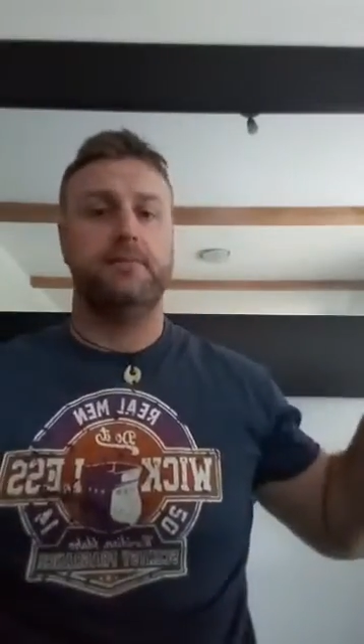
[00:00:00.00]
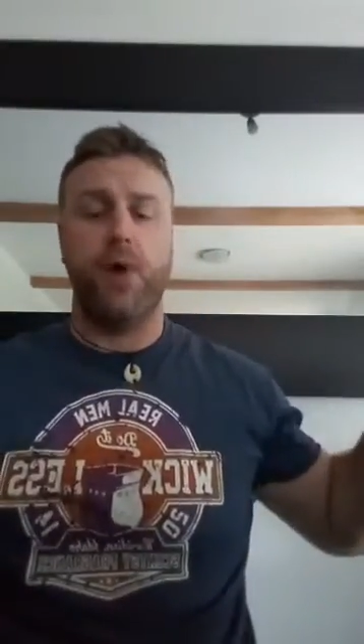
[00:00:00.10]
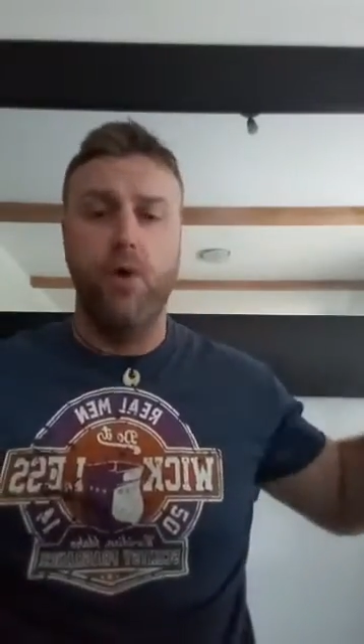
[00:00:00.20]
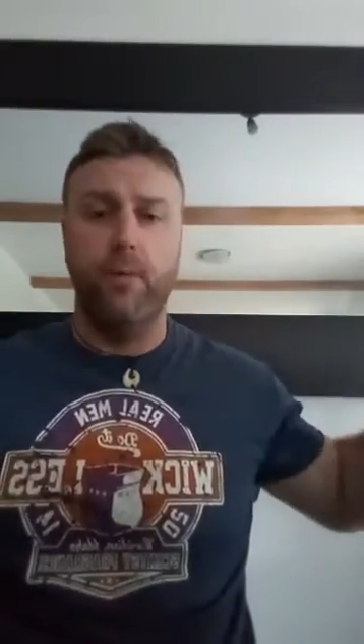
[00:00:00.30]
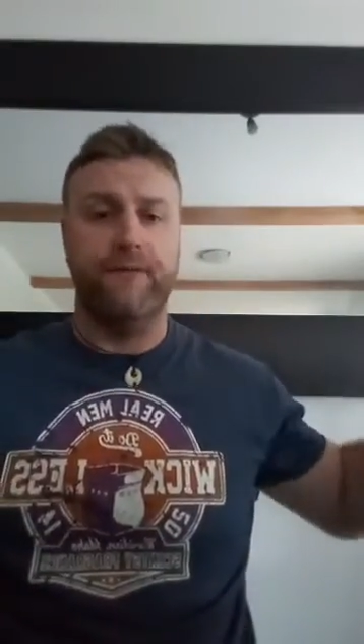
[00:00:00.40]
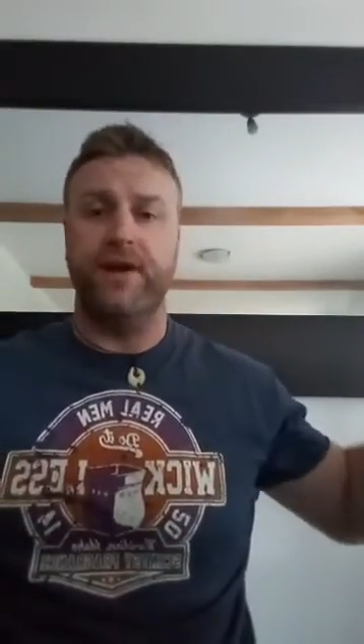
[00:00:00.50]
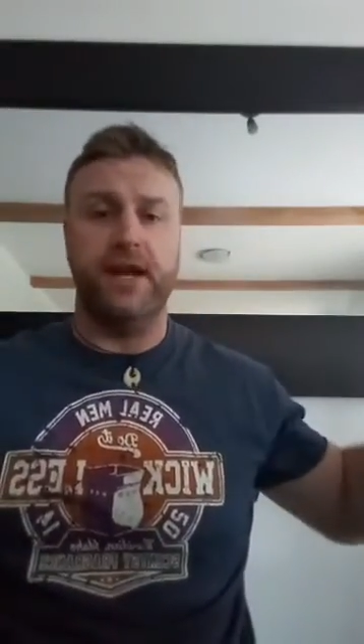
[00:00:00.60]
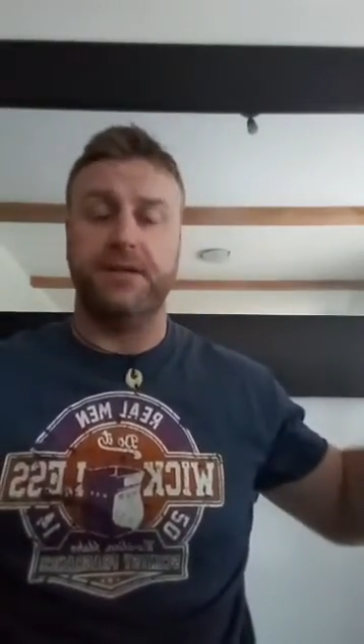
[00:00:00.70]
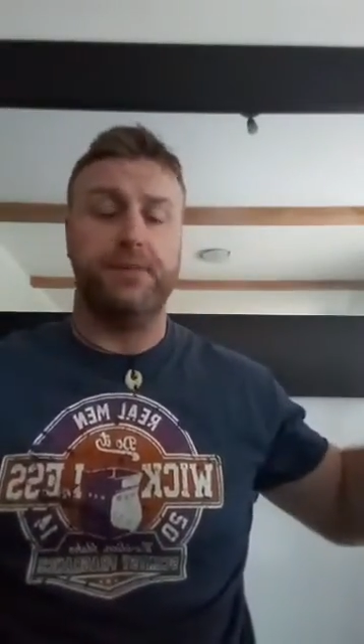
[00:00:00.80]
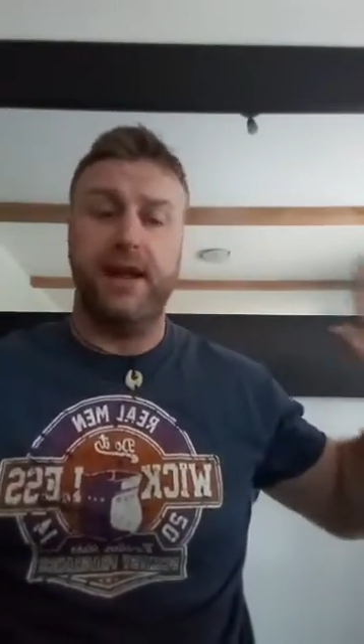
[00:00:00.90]
Boom,
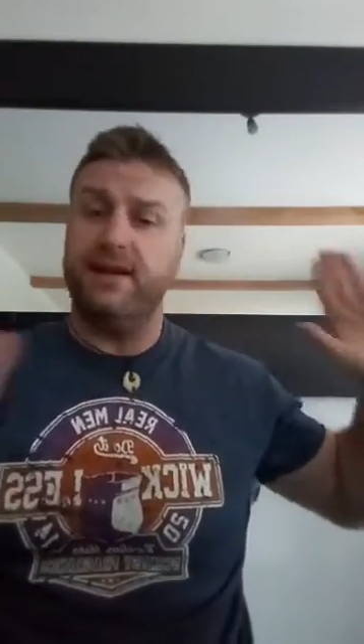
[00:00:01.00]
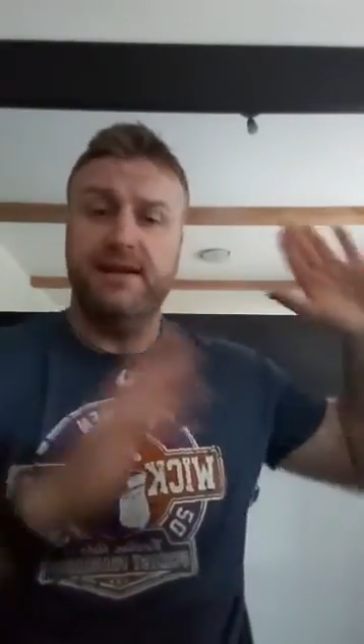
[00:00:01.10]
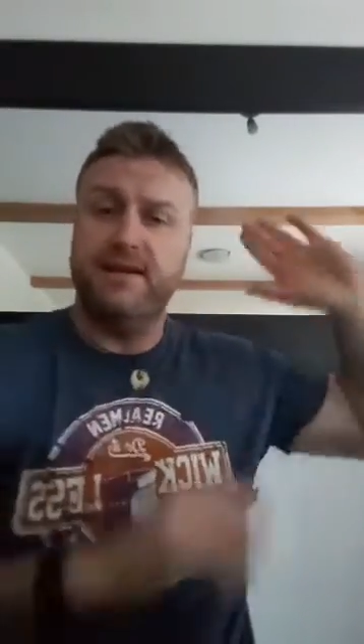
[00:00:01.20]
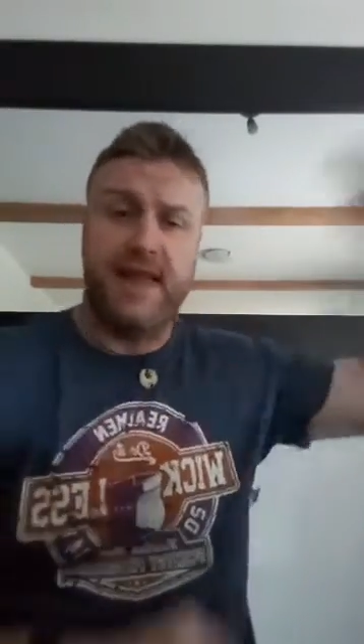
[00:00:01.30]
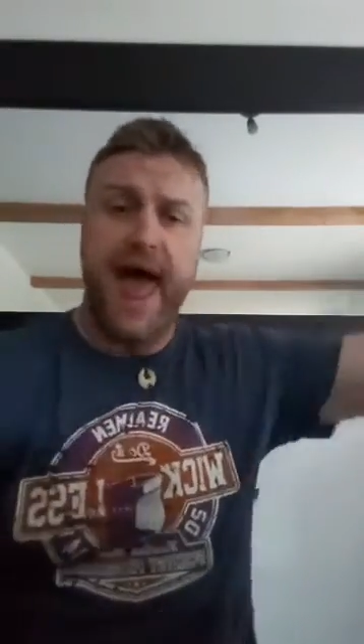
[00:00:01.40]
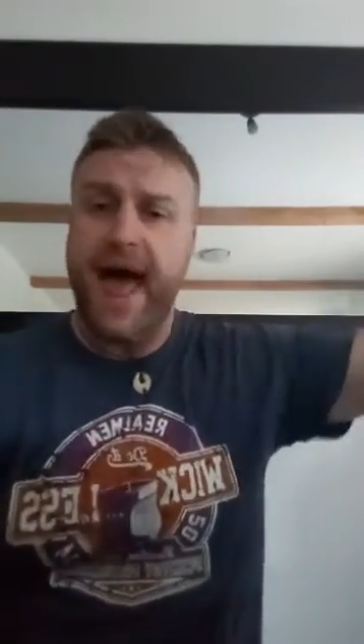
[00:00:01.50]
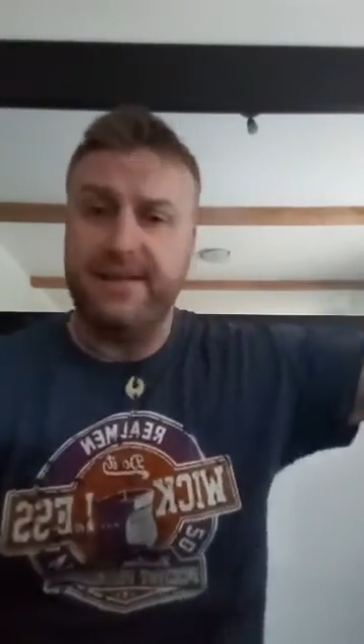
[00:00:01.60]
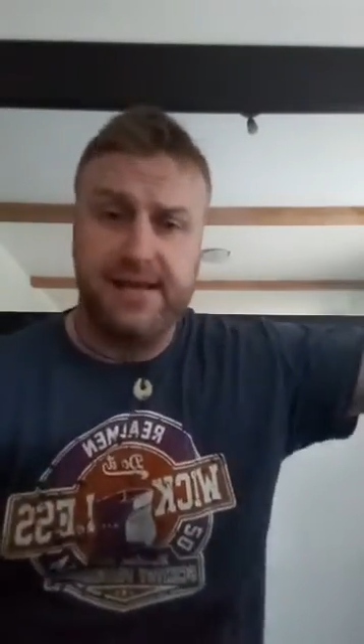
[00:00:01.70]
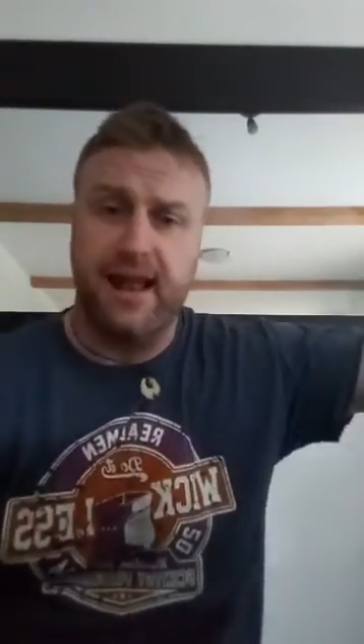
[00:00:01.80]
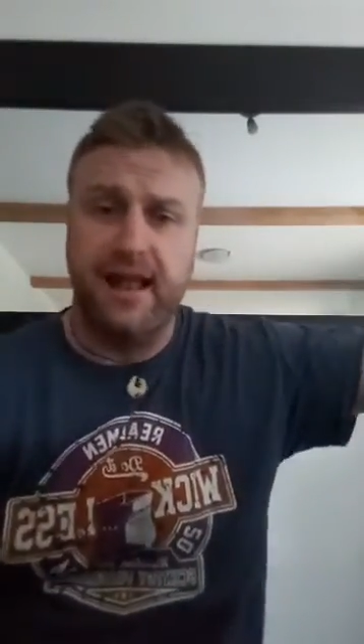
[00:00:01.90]
finished. But I didn't dare tell